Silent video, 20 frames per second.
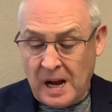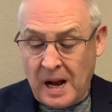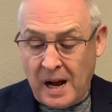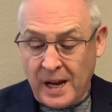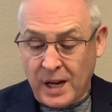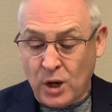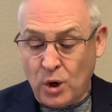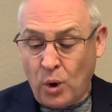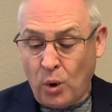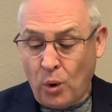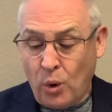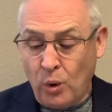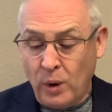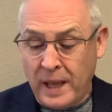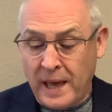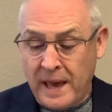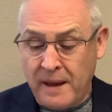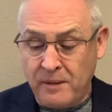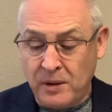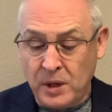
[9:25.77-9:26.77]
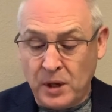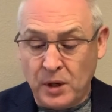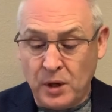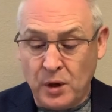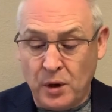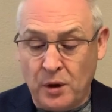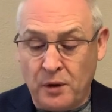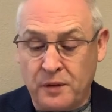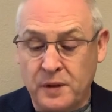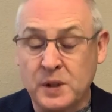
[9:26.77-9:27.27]
I call heaven and
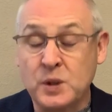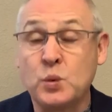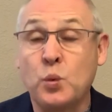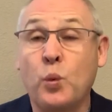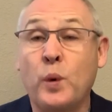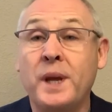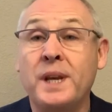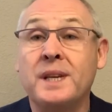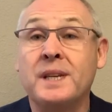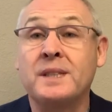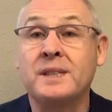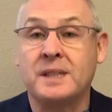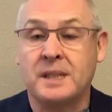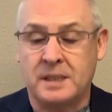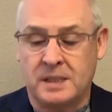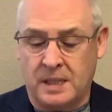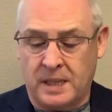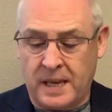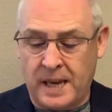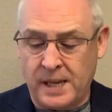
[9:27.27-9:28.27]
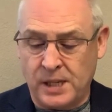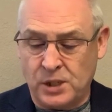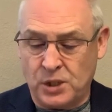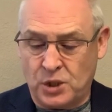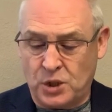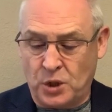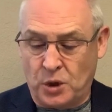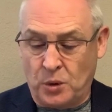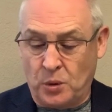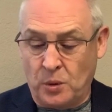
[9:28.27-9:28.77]
earth as witnesses
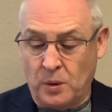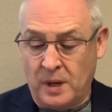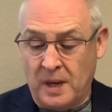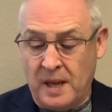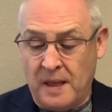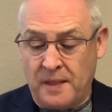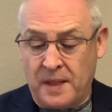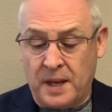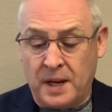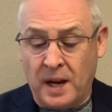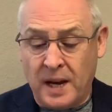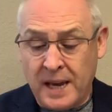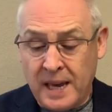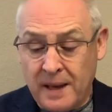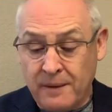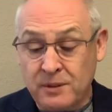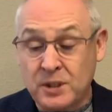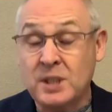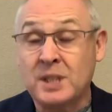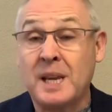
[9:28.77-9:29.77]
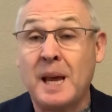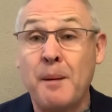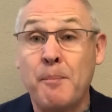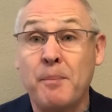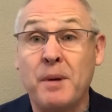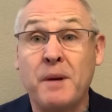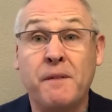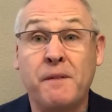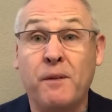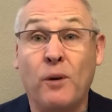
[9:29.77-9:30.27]
against you that I have set
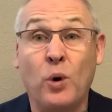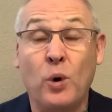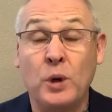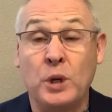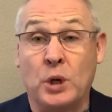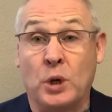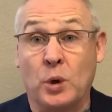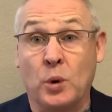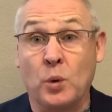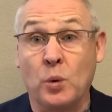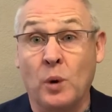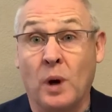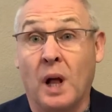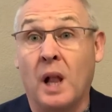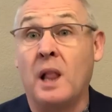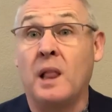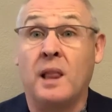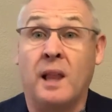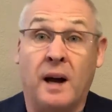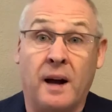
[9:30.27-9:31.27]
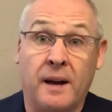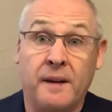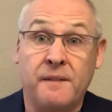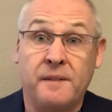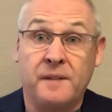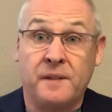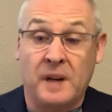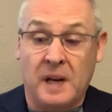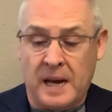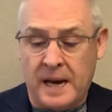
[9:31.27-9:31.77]
before you
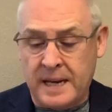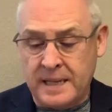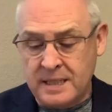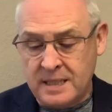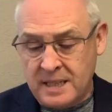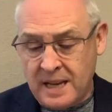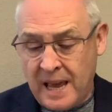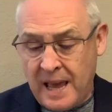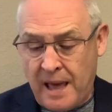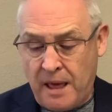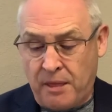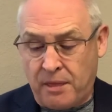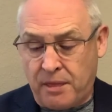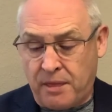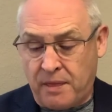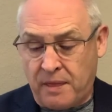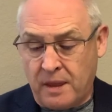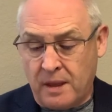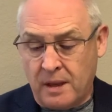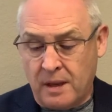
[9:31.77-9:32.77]
life and death